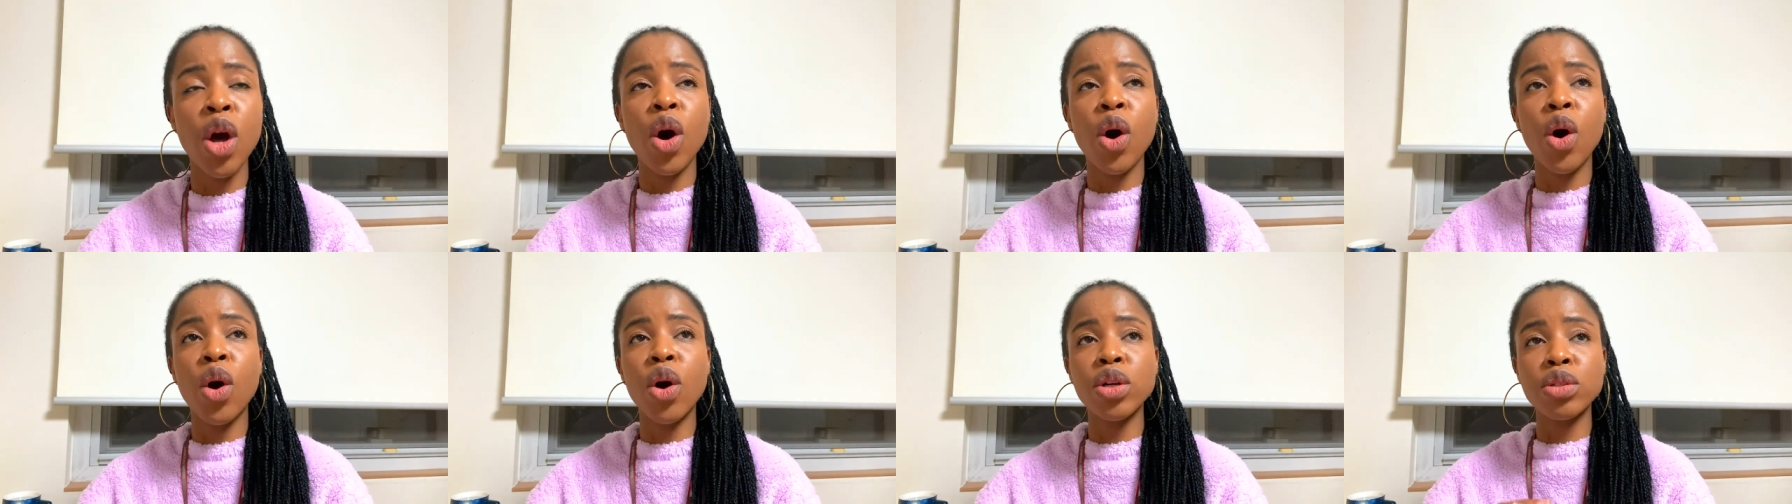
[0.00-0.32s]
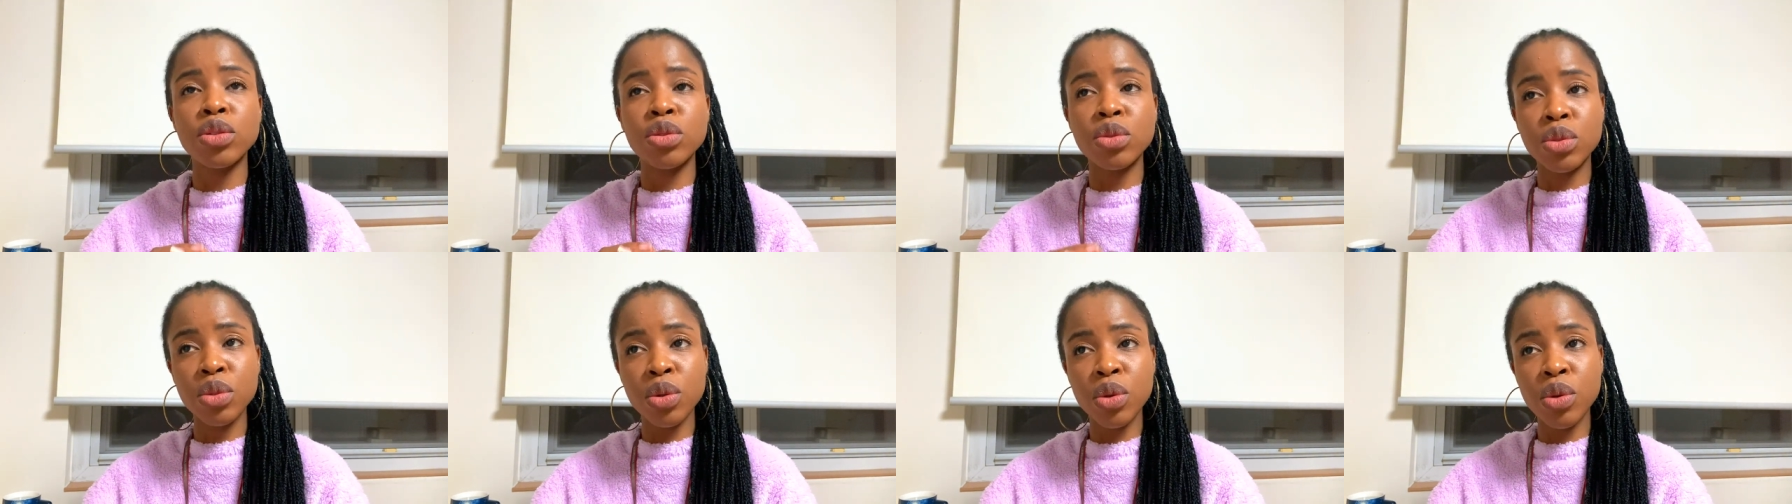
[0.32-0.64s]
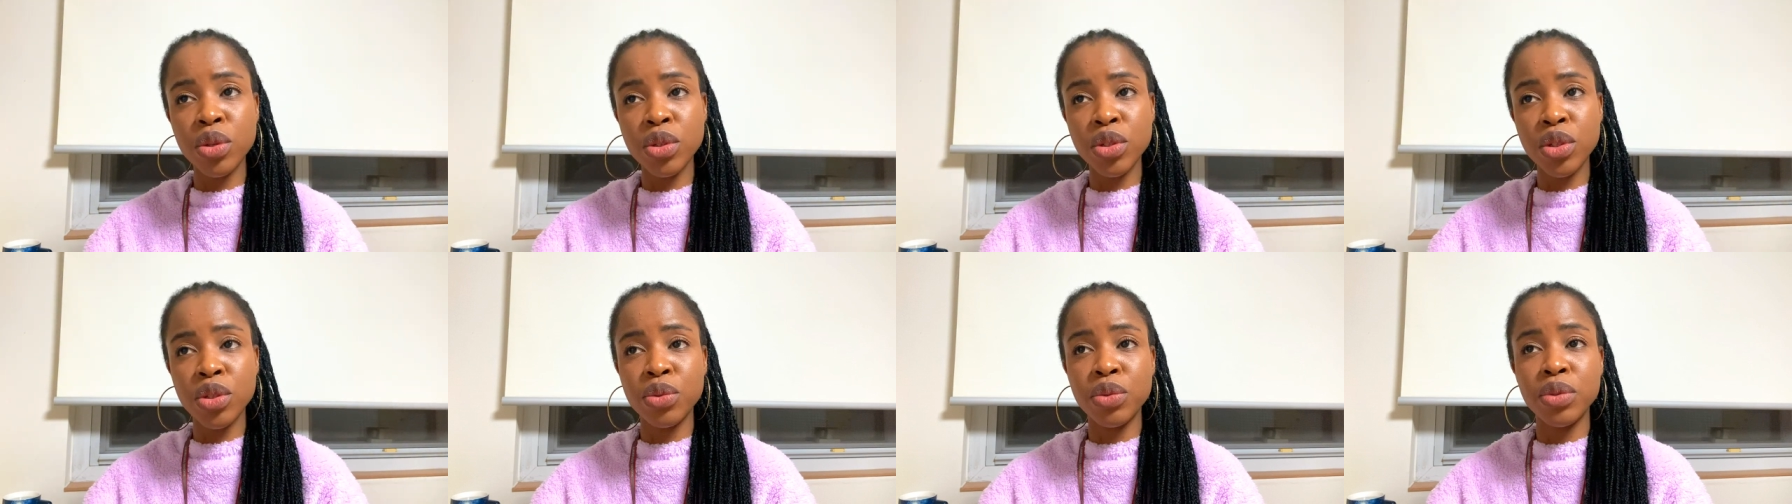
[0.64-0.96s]
Although
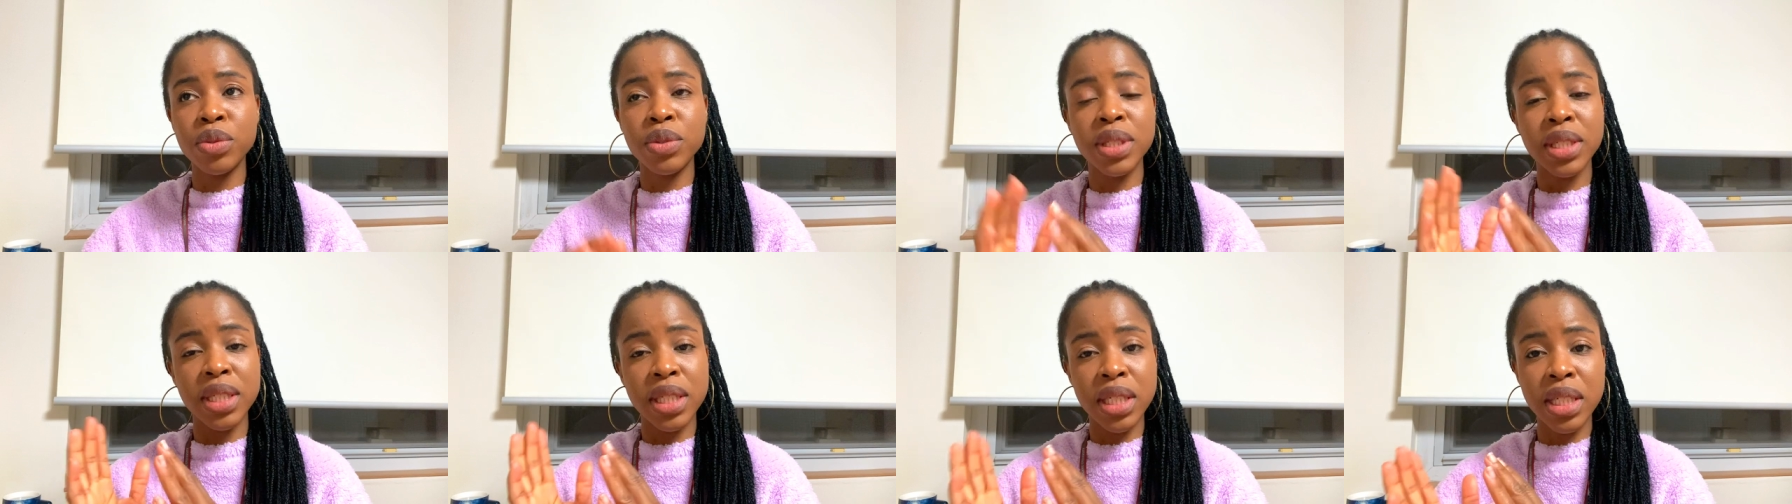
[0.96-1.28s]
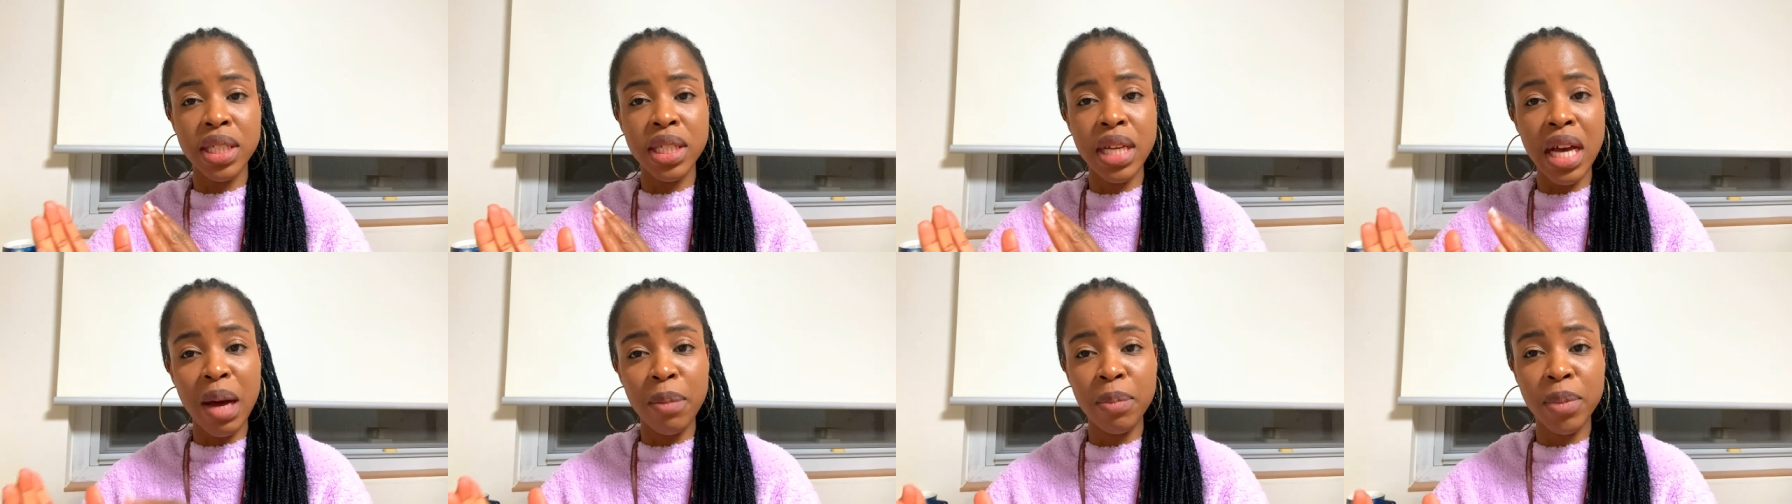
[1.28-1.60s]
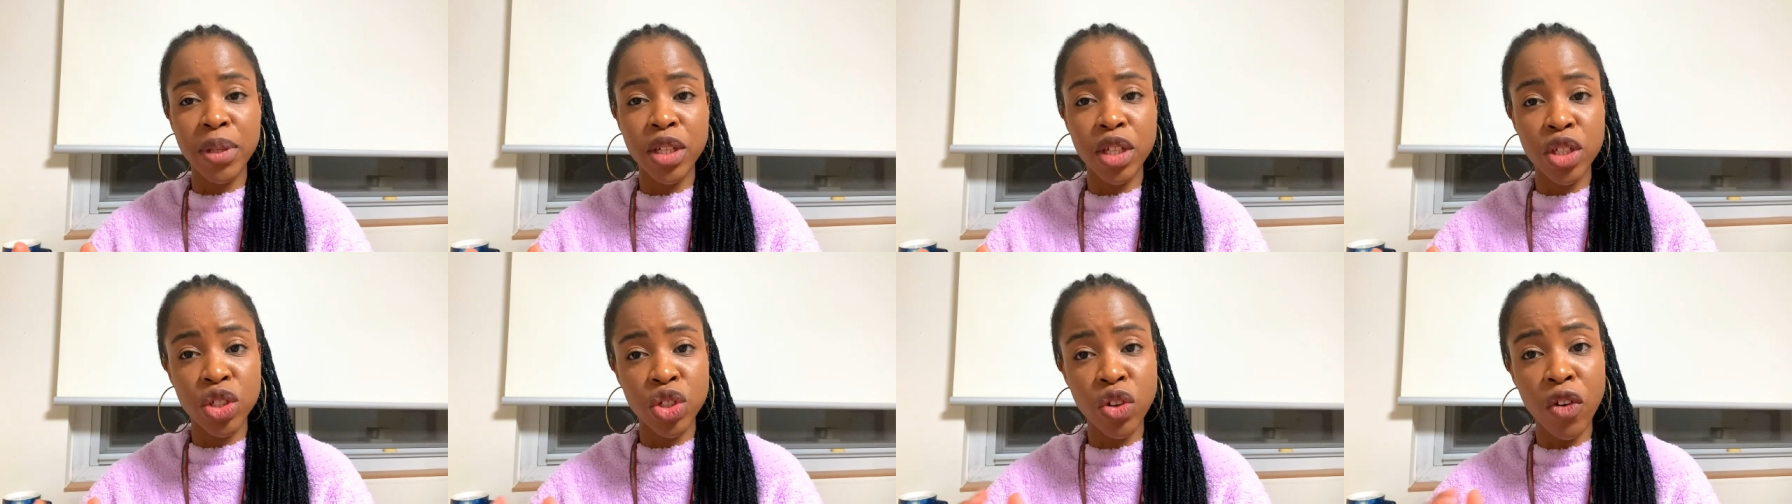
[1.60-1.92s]
you will see the
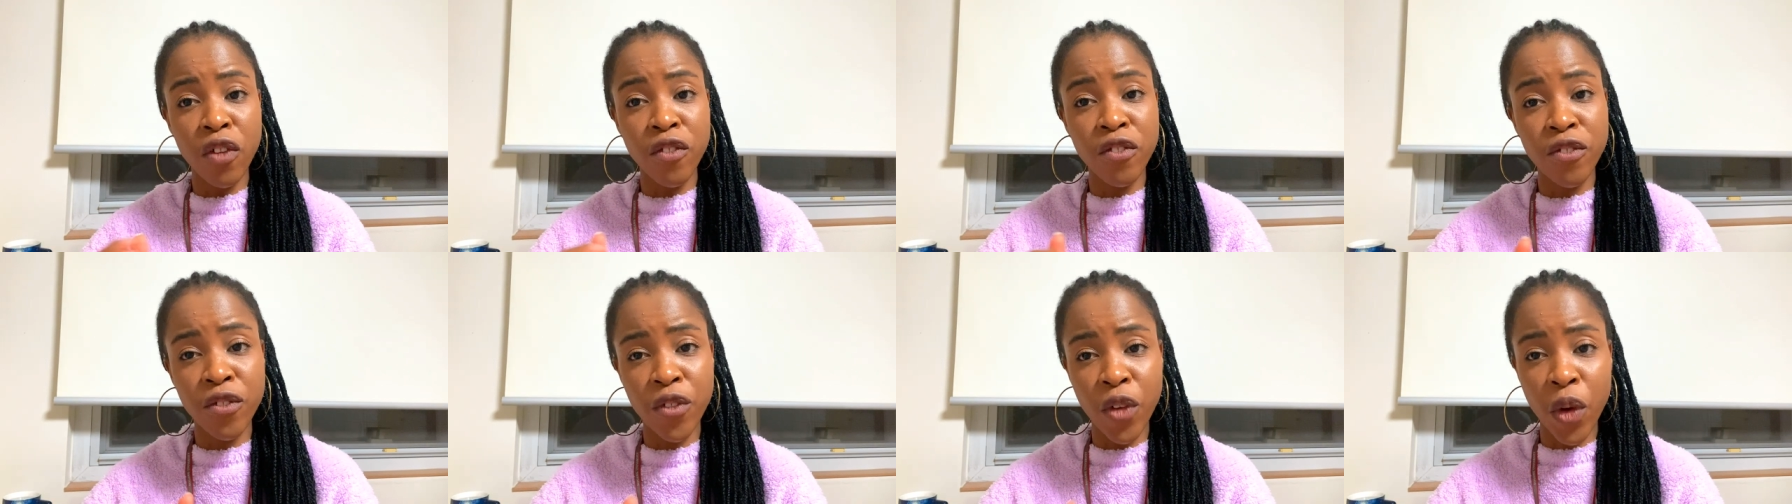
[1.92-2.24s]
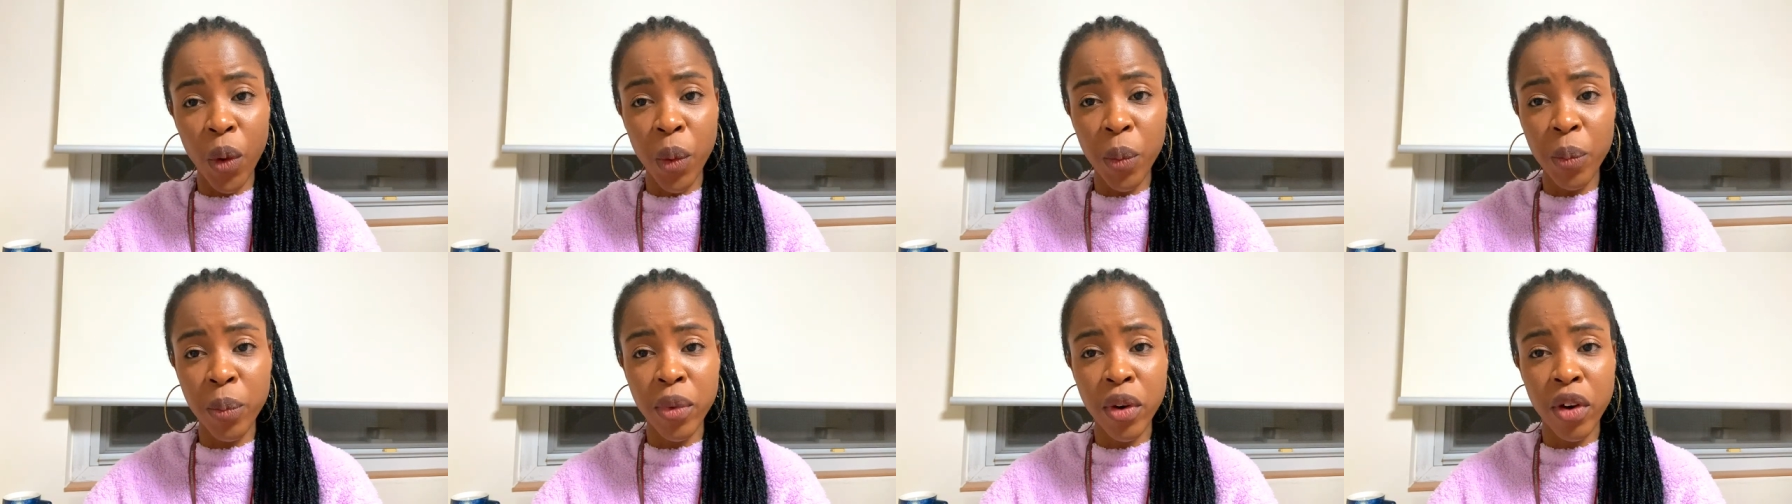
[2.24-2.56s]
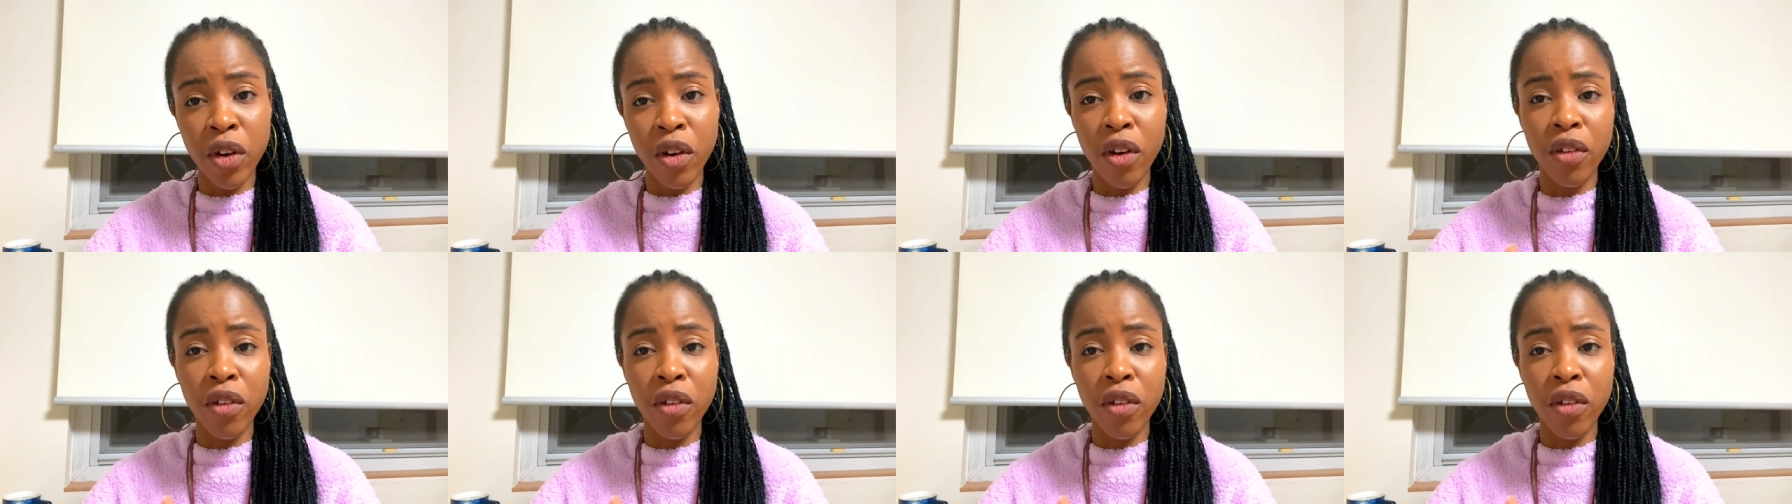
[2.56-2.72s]
application form